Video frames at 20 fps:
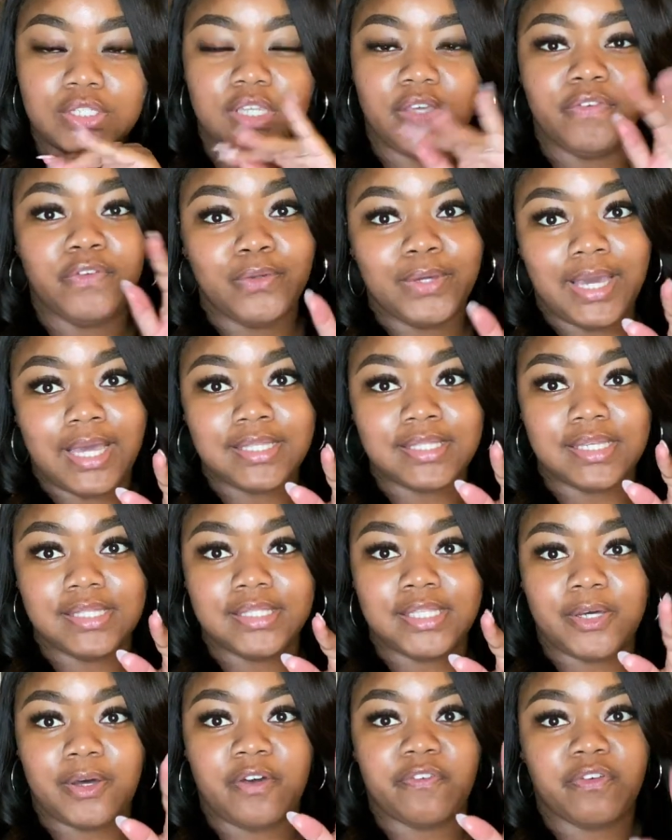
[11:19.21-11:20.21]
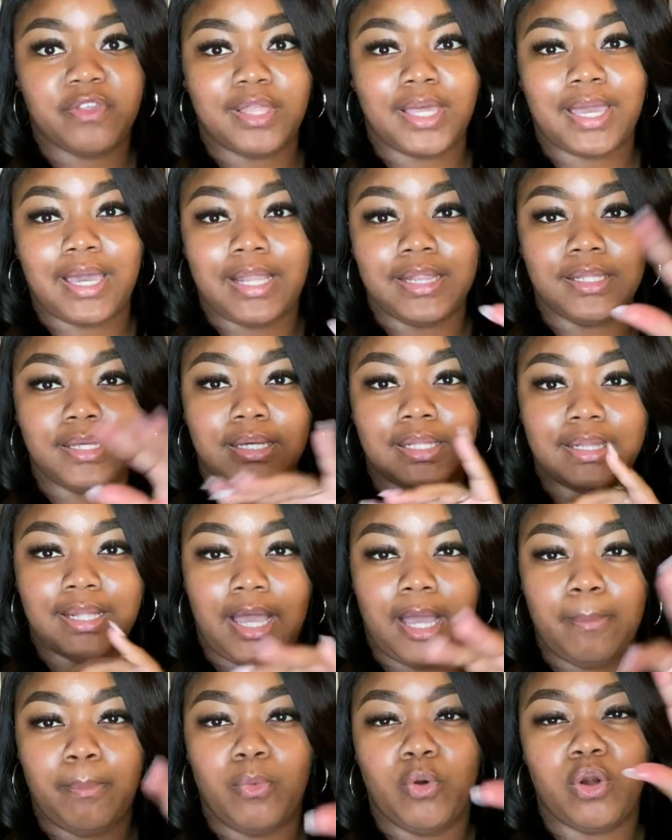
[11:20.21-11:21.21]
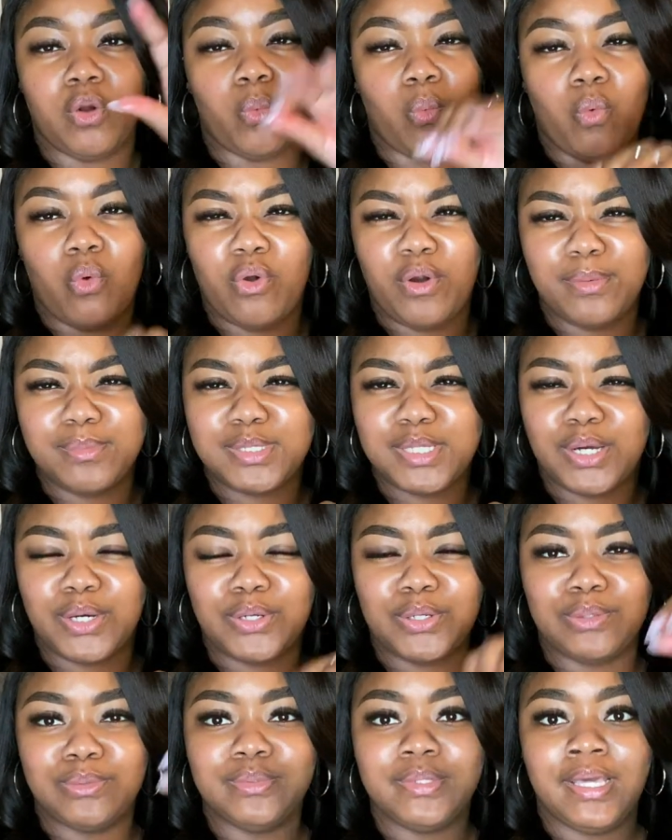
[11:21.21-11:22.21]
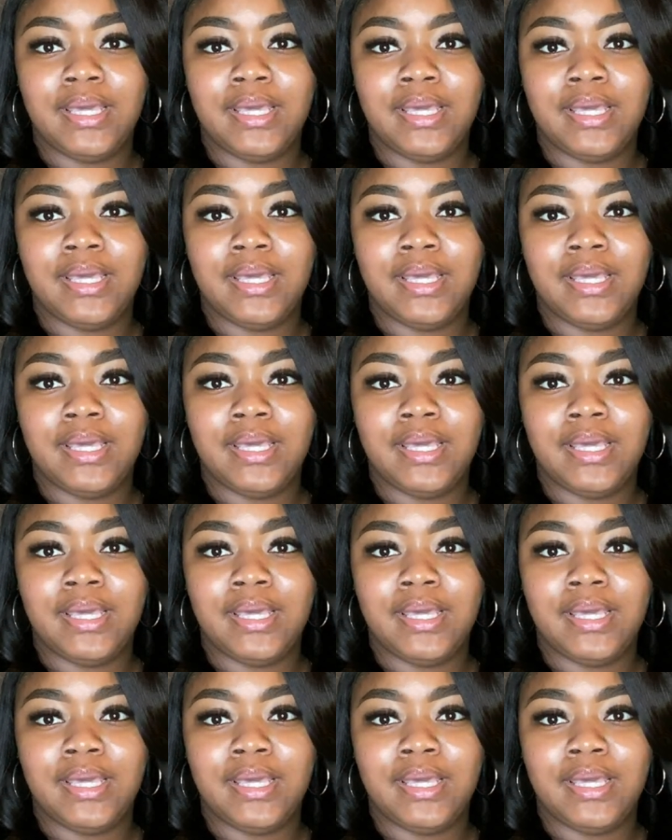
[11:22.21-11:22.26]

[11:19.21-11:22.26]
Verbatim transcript: If you guys can tell, I feel like I look a lot more warm tone.